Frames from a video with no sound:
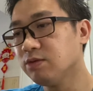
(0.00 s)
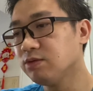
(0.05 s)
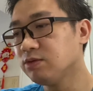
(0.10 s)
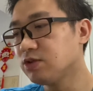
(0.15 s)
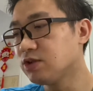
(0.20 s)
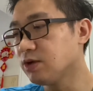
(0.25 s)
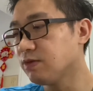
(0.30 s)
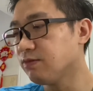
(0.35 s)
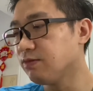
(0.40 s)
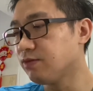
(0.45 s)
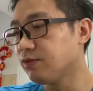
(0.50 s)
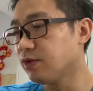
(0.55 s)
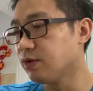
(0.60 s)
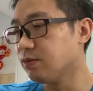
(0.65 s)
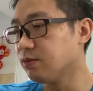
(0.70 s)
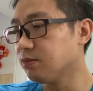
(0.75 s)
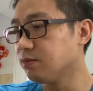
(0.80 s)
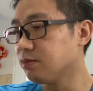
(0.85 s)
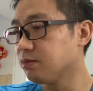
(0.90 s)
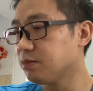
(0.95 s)
jump
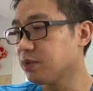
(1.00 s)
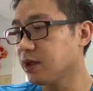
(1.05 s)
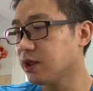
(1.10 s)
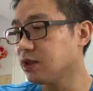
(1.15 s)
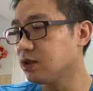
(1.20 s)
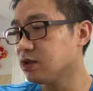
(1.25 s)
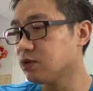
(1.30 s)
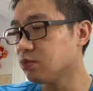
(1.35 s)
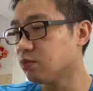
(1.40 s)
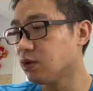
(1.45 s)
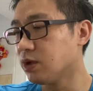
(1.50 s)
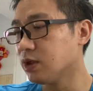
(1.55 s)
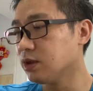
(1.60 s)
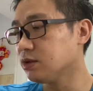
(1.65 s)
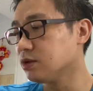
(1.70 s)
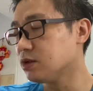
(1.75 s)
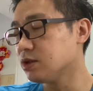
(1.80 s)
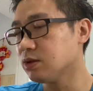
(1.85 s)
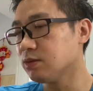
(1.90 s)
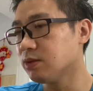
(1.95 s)
from page one
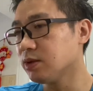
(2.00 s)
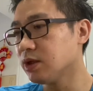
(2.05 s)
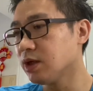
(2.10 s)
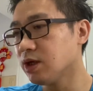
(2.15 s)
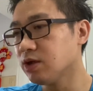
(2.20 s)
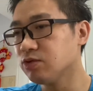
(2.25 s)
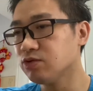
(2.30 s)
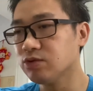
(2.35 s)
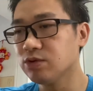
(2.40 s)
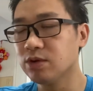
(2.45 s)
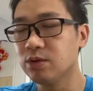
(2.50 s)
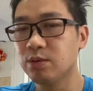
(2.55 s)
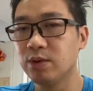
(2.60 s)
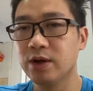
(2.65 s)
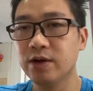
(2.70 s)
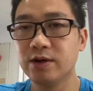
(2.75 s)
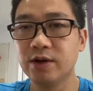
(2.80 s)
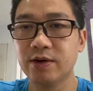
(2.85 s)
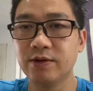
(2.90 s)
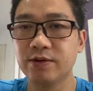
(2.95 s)
to one hundred or
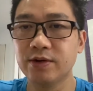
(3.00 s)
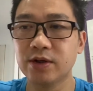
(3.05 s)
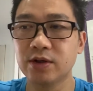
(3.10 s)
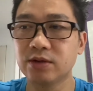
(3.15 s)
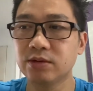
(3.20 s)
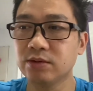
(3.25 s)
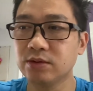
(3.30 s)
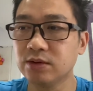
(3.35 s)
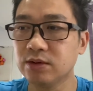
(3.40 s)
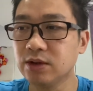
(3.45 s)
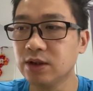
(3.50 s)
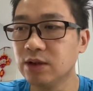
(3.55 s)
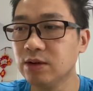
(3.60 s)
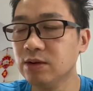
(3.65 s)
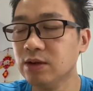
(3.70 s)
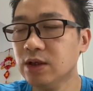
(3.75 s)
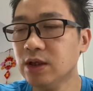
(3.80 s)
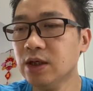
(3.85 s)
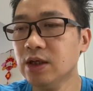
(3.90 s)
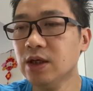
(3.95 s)
whatever, and, you
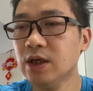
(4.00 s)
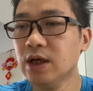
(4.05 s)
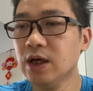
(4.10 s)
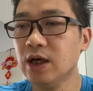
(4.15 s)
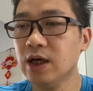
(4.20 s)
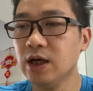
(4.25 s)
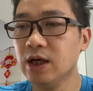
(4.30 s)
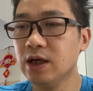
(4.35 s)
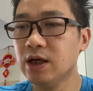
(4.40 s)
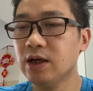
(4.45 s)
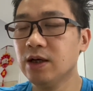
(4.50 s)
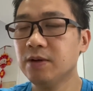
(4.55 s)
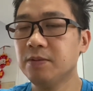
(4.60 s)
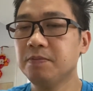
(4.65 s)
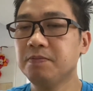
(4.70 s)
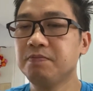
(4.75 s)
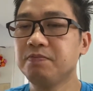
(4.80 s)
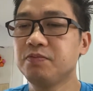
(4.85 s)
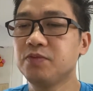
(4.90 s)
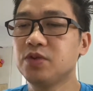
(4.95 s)
know,
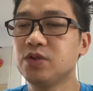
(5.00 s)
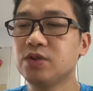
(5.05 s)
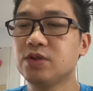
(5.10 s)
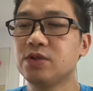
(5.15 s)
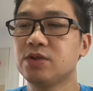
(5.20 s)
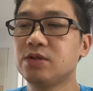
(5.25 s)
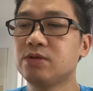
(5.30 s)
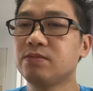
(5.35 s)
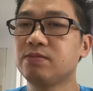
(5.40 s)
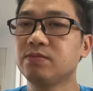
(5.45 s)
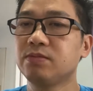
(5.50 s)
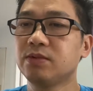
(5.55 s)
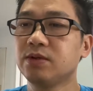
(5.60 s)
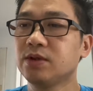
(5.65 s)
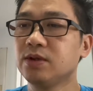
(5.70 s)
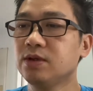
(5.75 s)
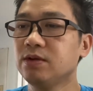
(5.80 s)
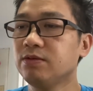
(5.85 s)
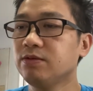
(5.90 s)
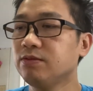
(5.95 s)
um, just,
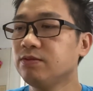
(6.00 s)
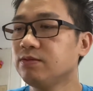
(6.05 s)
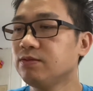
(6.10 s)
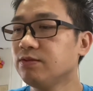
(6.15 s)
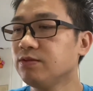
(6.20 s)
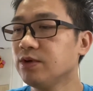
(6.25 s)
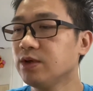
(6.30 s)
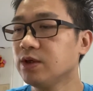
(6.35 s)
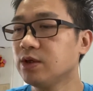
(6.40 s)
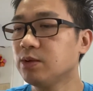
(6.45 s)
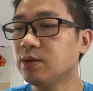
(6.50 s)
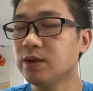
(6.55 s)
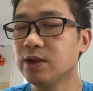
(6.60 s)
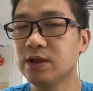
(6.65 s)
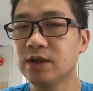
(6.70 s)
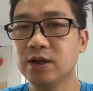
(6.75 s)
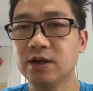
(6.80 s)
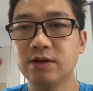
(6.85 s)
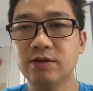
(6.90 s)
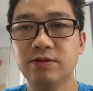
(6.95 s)
you know, very
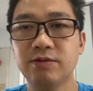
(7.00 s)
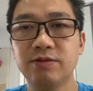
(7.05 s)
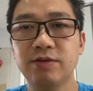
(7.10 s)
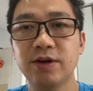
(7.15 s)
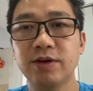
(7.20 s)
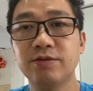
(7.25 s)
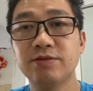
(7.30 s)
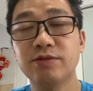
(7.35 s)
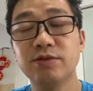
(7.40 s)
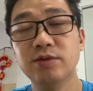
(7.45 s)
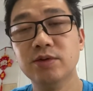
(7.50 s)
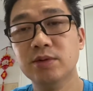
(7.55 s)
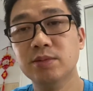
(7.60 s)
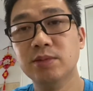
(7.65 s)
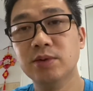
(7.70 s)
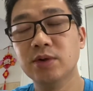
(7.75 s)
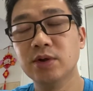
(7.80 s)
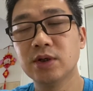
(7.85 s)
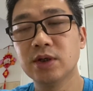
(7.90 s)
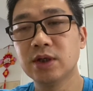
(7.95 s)
quickly flick through the
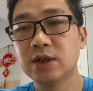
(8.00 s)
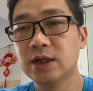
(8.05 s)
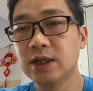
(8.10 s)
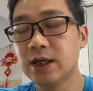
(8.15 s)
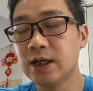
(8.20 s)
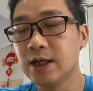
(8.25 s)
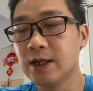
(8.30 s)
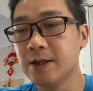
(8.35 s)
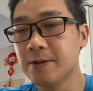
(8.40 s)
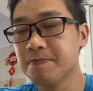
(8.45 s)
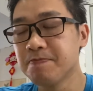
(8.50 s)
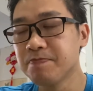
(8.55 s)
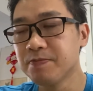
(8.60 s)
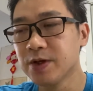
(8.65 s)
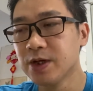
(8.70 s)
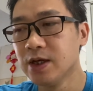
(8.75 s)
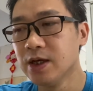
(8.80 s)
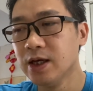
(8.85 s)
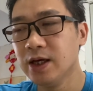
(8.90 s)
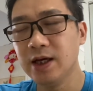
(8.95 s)
book. Um,
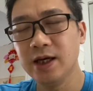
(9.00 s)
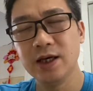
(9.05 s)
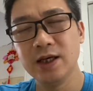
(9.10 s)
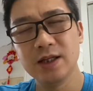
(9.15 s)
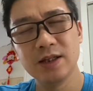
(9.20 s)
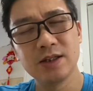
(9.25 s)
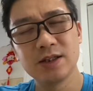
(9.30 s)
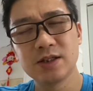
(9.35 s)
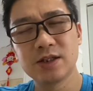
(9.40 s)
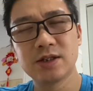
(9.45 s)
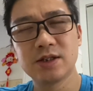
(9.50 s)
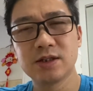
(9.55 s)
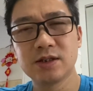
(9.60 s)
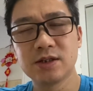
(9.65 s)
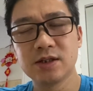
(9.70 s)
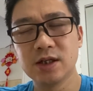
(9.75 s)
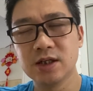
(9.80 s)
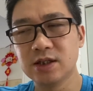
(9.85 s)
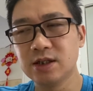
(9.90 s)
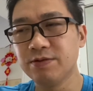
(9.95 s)
it, it's
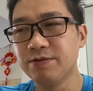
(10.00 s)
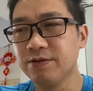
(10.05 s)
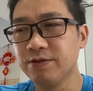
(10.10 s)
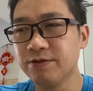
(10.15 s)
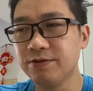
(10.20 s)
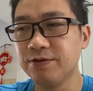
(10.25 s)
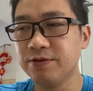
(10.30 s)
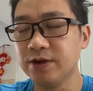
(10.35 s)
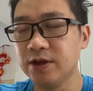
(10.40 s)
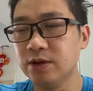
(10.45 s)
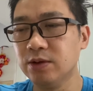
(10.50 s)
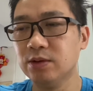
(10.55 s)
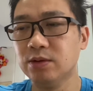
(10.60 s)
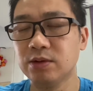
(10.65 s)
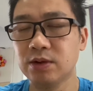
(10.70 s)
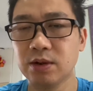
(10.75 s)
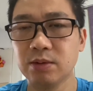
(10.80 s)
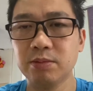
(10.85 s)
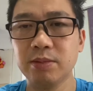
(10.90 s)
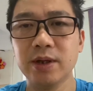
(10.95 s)
a different feel
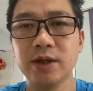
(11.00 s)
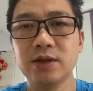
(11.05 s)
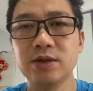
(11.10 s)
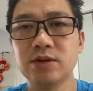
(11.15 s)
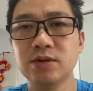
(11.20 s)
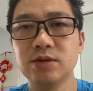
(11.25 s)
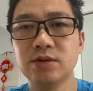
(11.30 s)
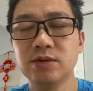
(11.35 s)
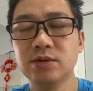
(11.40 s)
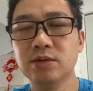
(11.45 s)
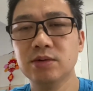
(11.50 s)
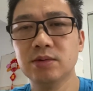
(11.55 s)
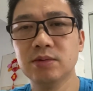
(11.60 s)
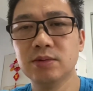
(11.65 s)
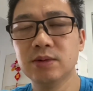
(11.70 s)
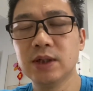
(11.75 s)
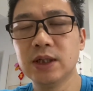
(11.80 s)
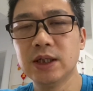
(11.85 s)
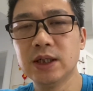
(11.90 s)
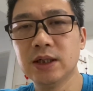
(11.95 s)
compared to,
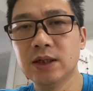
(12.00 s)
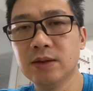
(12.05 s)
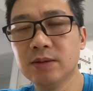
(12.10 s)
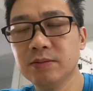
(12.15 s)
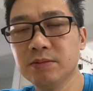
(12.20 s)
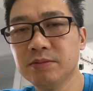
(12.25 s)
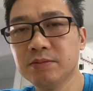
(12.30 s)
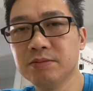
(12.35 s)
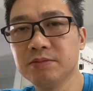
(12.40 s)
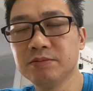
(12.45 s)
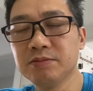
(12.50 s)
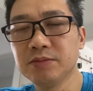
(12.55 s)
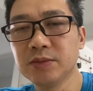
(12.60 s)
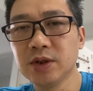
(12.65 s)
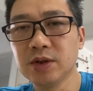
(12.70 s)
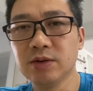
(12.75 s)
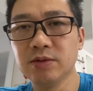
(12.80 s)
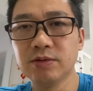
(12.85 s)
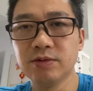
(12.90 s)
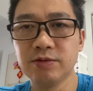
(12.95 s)
um, you
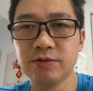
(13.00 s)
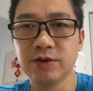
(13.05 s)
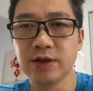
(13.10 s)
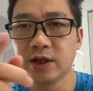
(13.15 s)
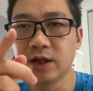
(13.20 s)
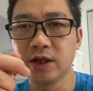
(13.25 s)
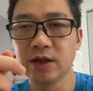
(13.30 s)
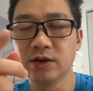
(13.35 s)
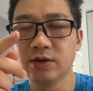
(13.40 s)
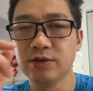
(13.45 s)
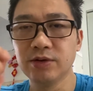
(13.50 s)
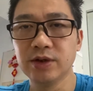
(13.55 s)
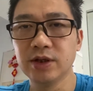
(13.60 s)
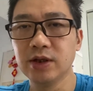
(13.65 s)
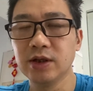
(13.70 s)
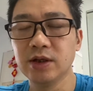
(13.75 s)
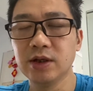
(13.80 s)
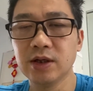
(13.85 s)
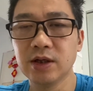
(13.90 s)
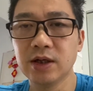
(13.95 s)
know, flicking on the
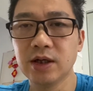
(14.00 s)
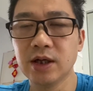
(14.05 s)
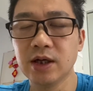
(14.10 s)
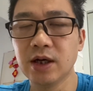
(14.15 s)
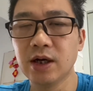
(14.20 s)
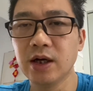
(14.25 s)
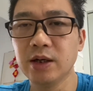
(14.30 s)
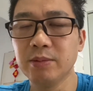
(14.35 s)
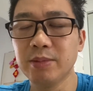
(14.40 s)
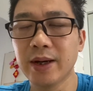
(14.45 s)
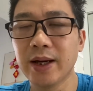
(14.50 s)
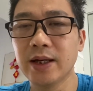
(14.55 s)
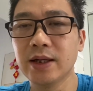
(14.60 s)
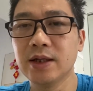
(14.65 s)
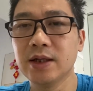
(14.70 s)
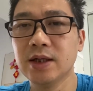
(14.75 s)
uh, iPad.